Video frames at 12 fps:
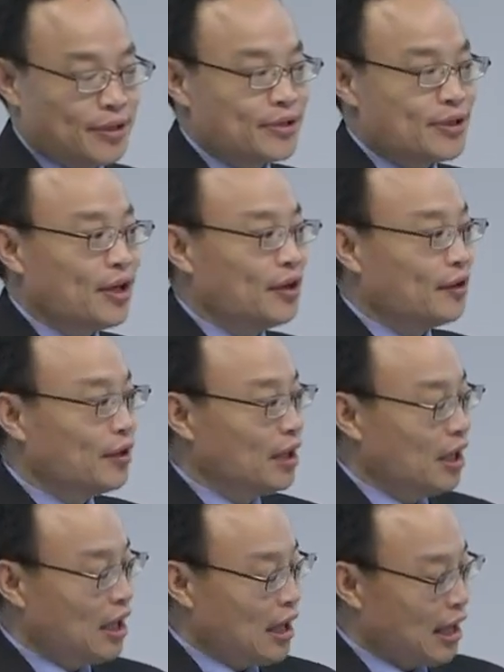So
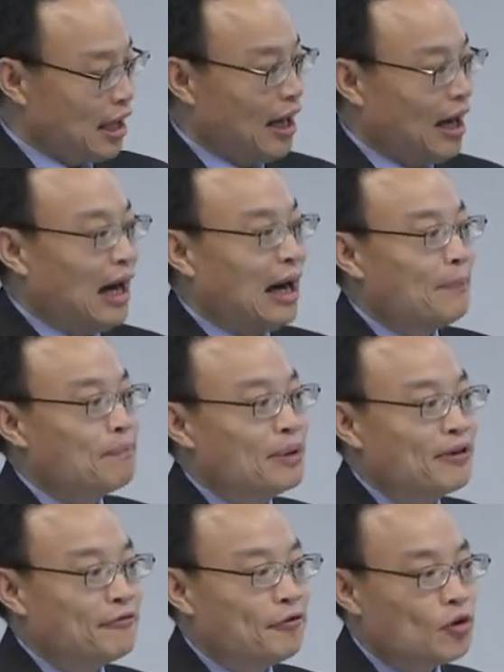uh,
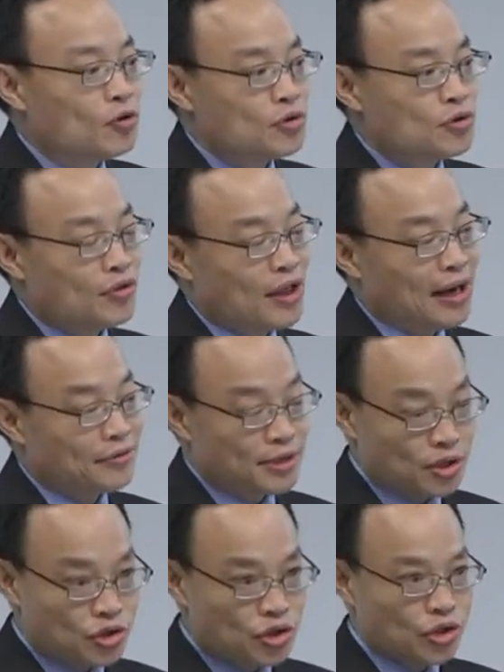before
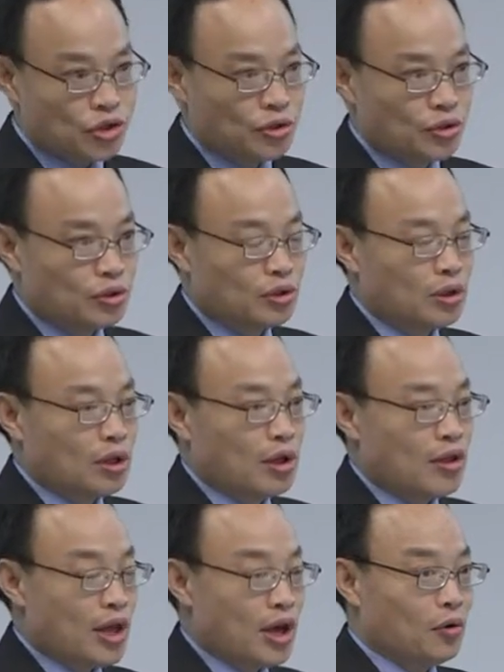2002,
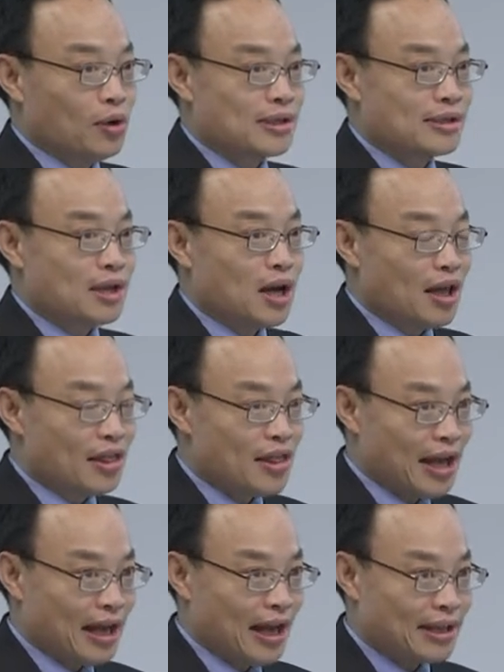there was,
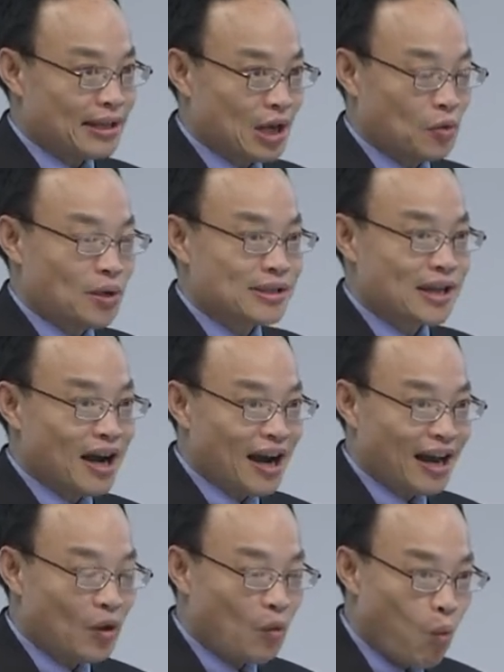there, there was
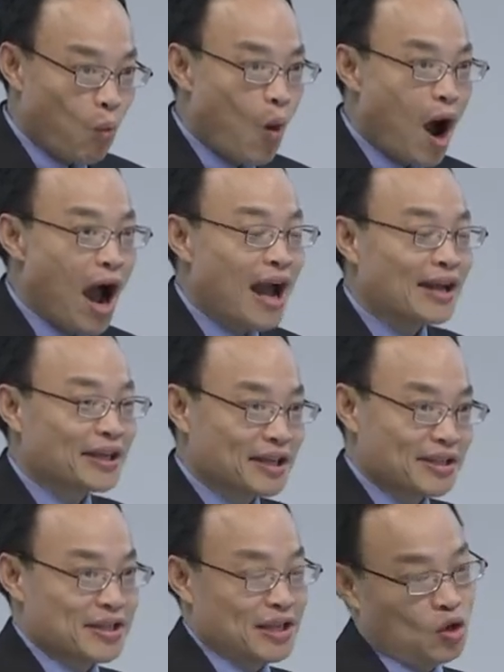only one
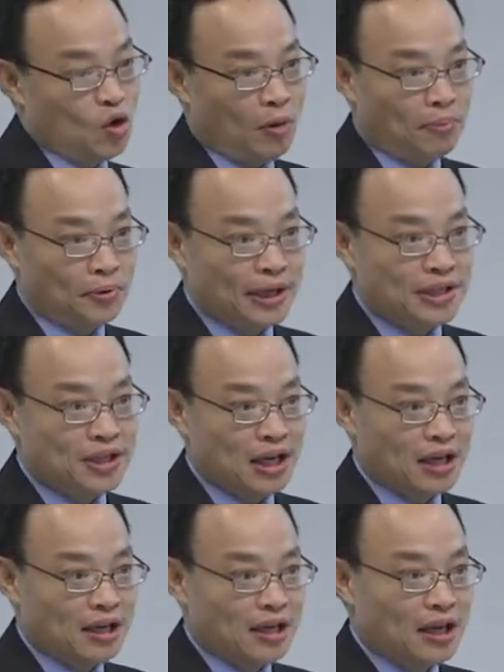casino operator.
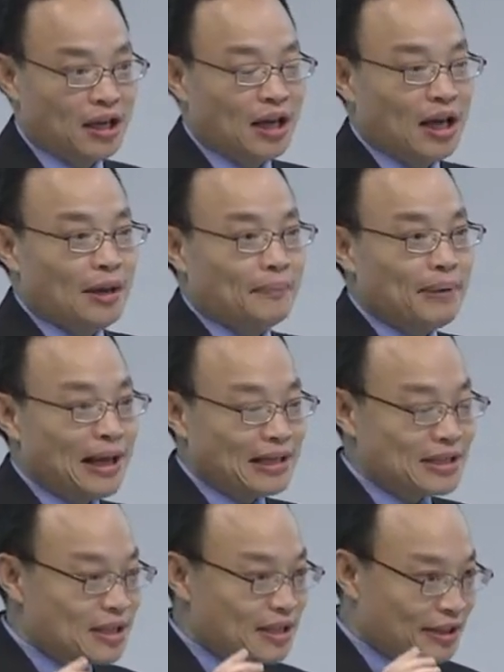
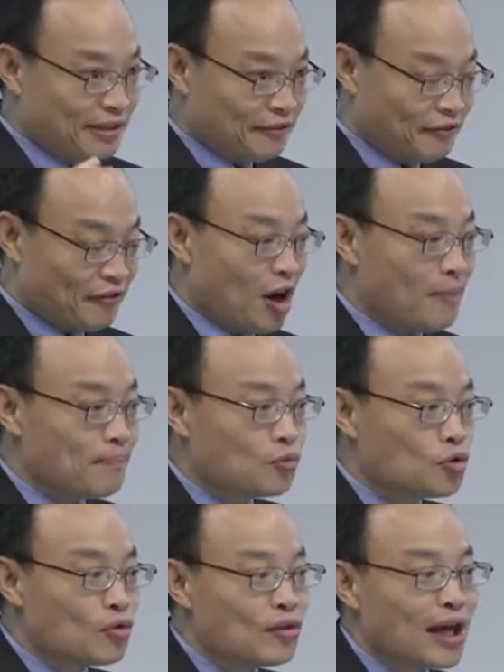But from
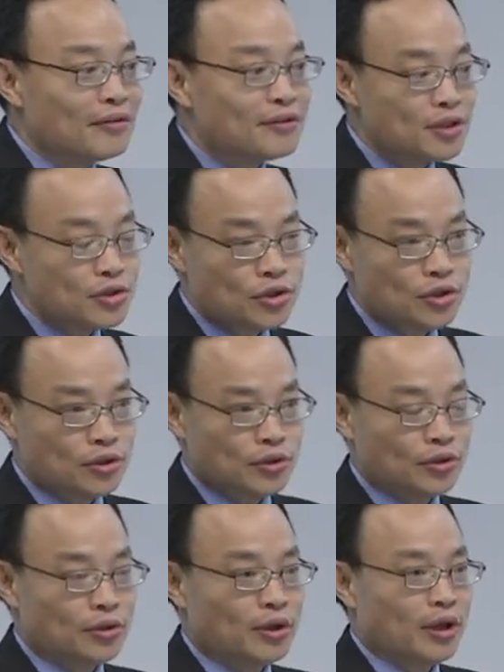
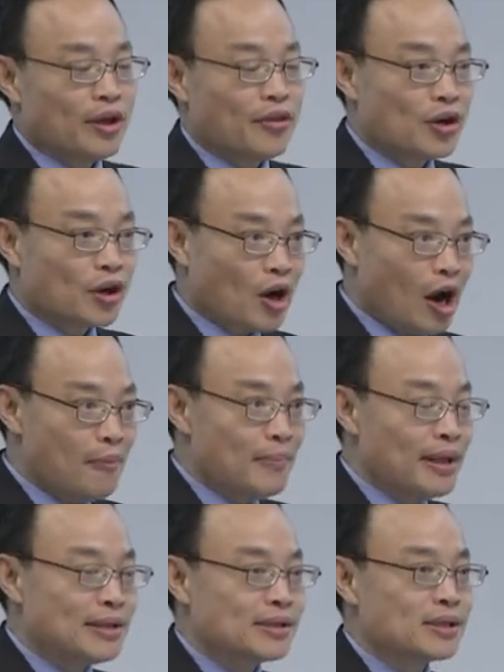2002, the
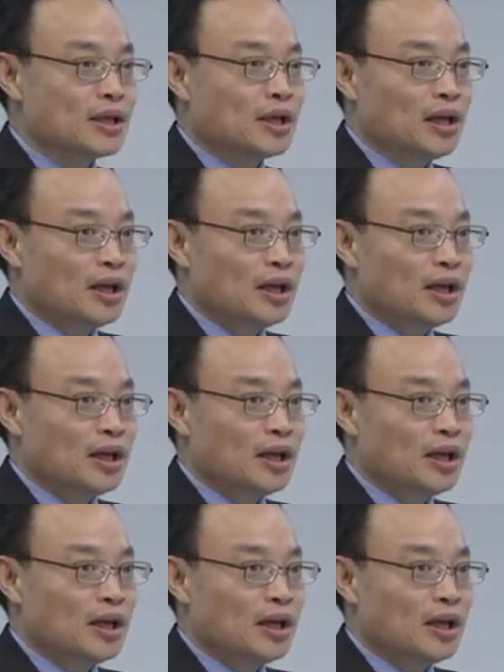government